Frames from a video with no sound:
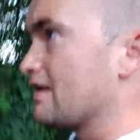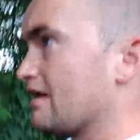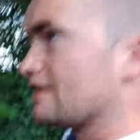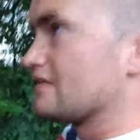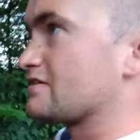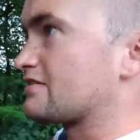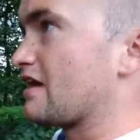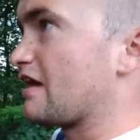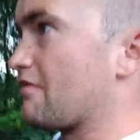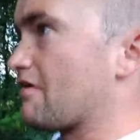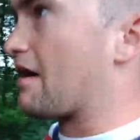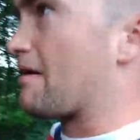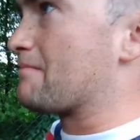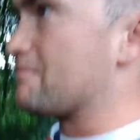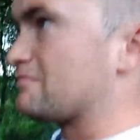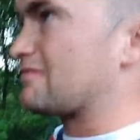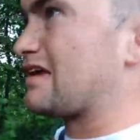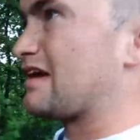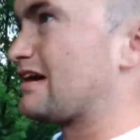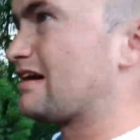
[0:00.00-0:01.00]
So
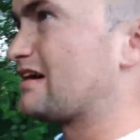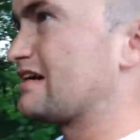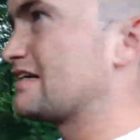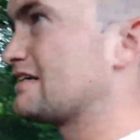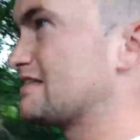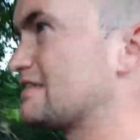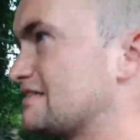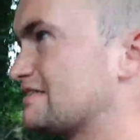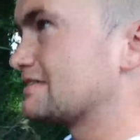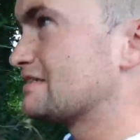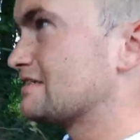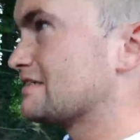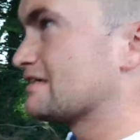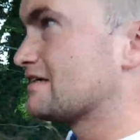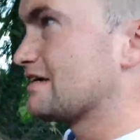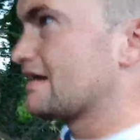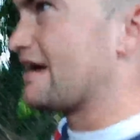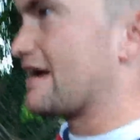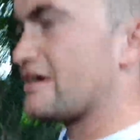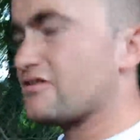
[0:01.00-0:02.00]

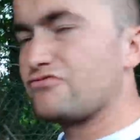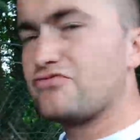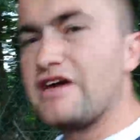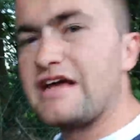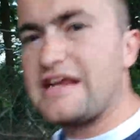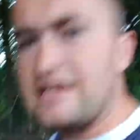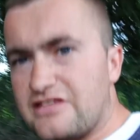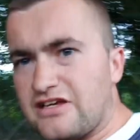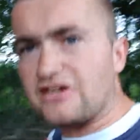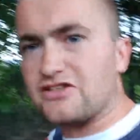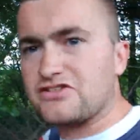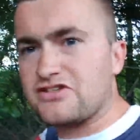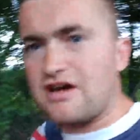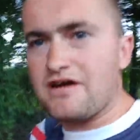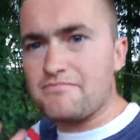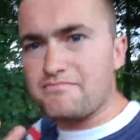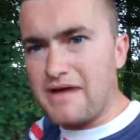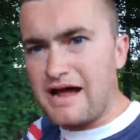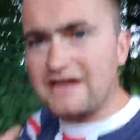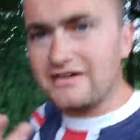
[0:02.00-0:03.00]
it really does
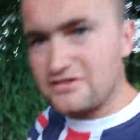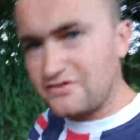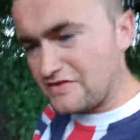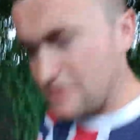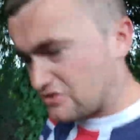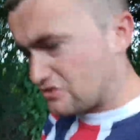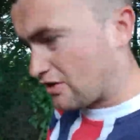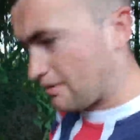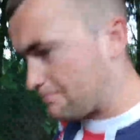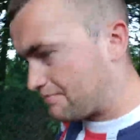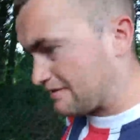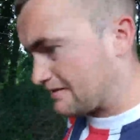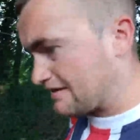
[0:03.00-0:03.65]
come back to this topic